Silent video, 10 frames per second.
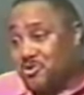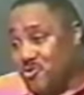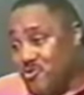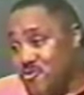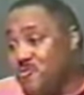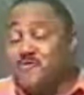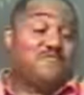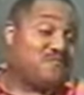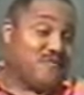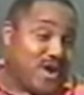So,
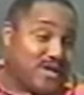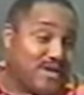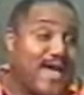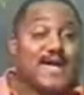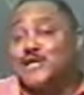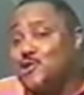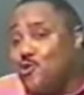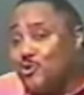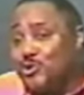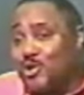fuck it, like I
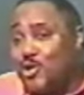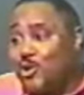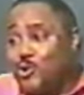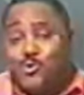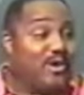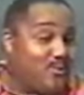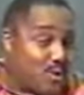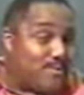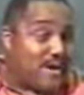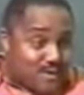told you. You really
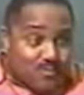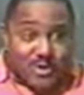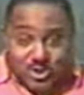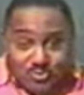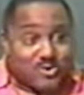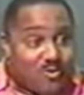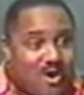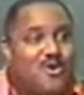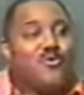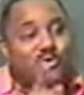want to make them rituals
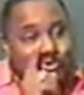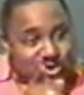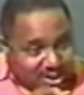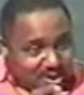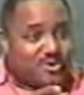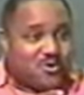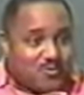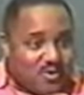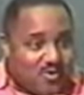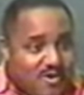work? When you get on
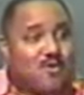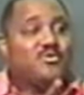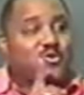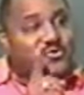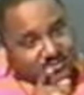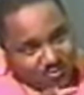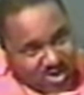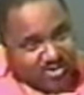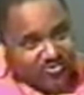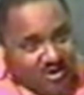your period, put on some
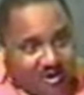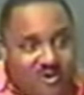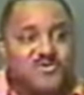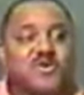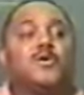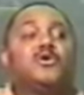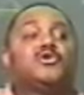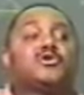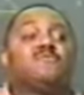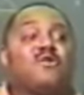red drawers,
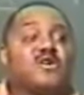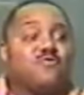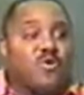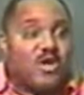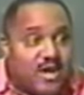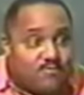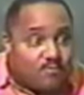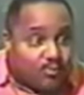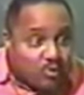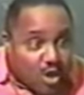some fucking
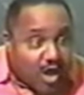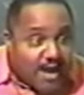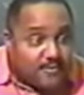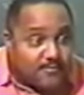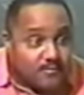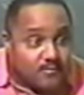red bra,